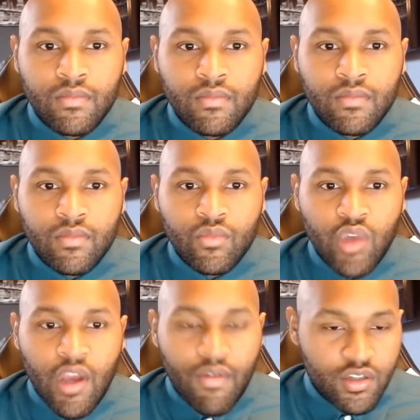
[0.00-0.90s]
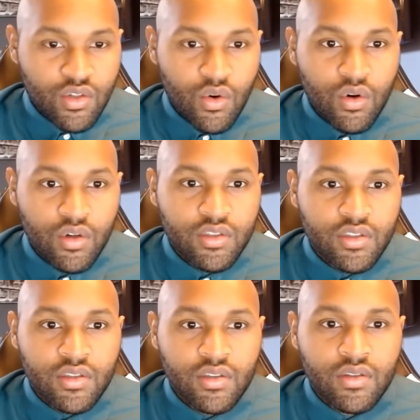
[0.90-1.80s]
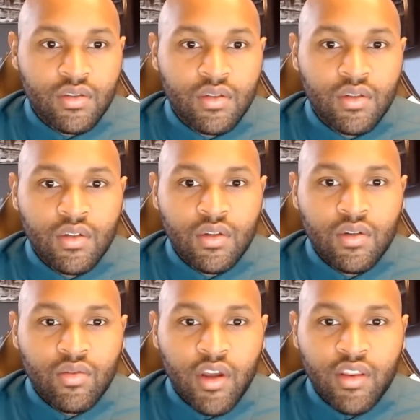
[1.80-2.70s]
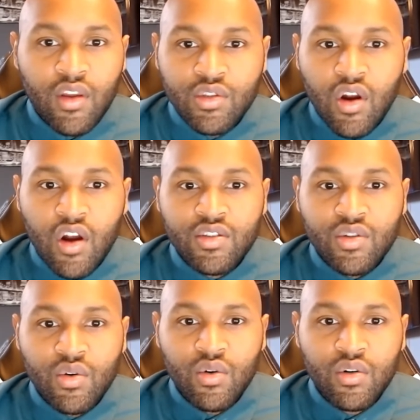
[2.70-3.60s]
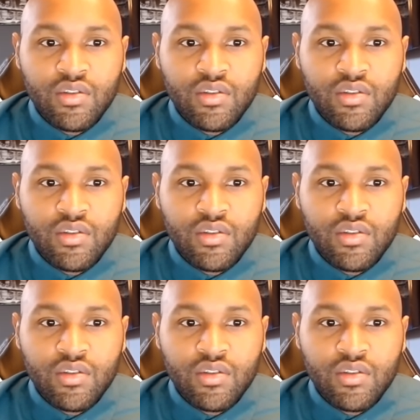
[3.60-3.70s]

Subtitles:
we have our scores. All right, those are our scores.